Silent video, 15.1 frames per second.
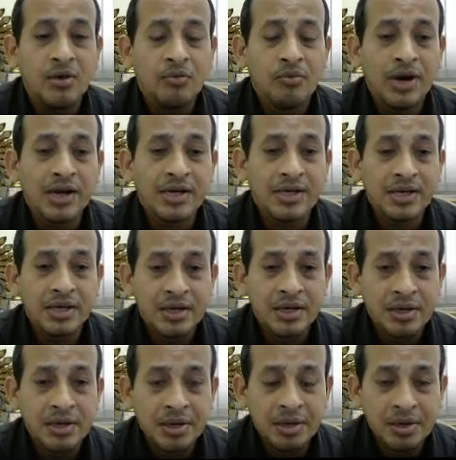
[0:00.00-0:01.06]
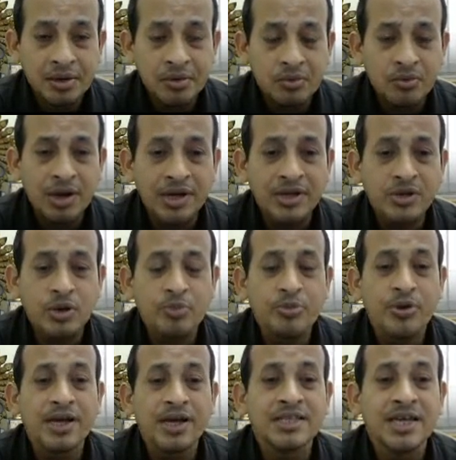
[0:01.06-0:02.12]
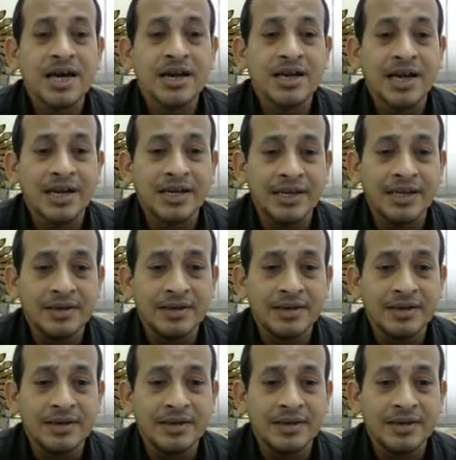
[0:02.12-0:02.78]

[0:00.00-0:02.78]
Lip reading: what quality of product they are getting.